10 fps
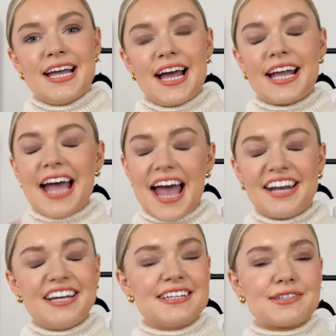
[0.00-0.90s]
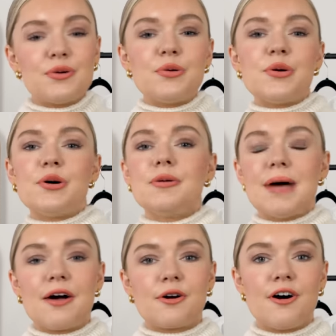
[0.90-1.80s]
again, it's all
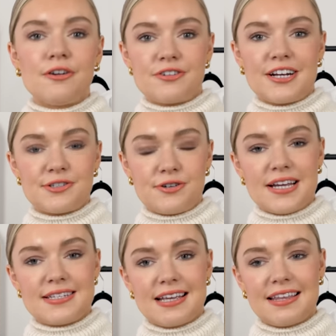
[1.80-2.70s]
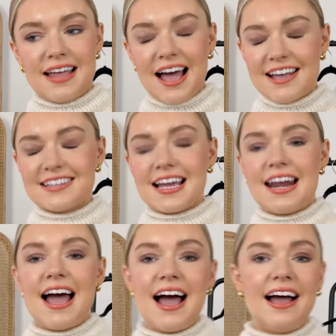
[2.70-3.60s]
about contrast dressing, and that is an